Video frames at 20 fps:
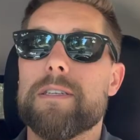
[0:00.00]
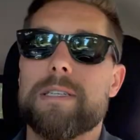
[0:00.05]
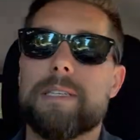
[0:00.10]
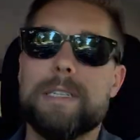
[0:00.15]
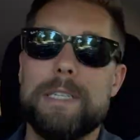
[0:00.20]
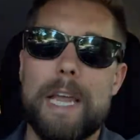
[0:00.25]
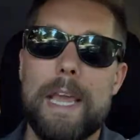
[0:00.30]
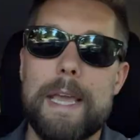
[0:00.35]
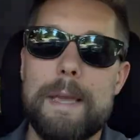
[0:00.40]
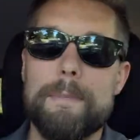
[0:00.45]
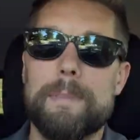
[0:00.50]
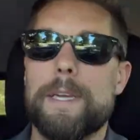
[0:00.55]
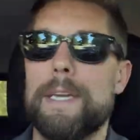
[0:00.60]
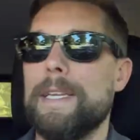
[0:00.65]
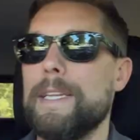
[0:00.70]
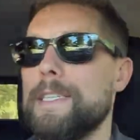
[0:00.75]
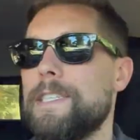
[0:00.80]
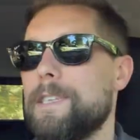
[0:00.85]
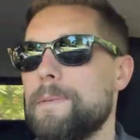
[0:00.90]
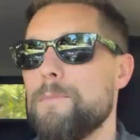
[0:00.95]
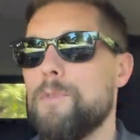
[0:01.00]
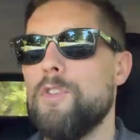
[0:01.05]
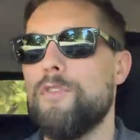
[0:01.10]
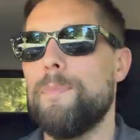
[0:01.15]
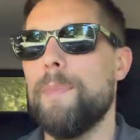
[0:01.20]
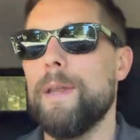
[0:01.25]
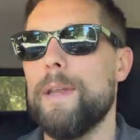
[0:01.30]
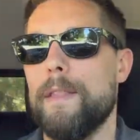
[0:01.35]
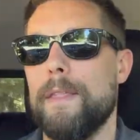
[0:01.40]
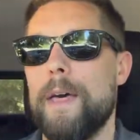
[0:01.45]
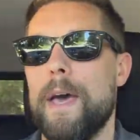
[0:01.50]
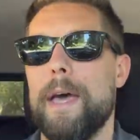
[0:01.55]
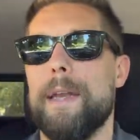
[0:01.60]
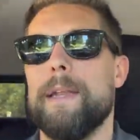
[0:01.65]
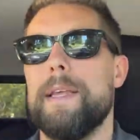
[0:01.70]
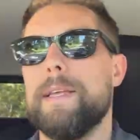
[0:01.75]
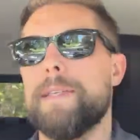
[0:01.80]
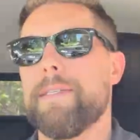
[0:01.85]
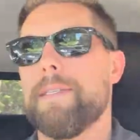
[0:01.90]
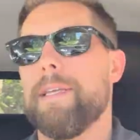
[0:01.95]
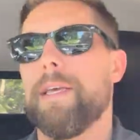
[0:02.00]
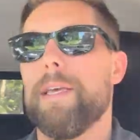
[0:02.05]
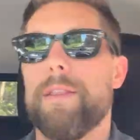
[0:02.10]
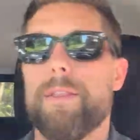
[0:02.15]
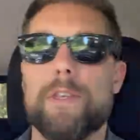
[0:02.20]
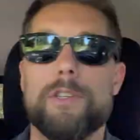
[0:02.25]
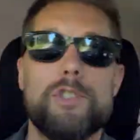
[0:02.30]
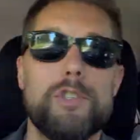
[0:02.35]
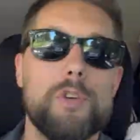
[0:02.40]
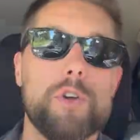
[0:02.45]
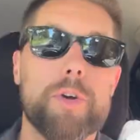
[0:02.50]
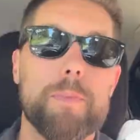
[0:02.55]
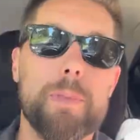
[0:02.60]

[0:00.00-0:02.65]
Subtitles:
same Kinesi movement that is in the Tudor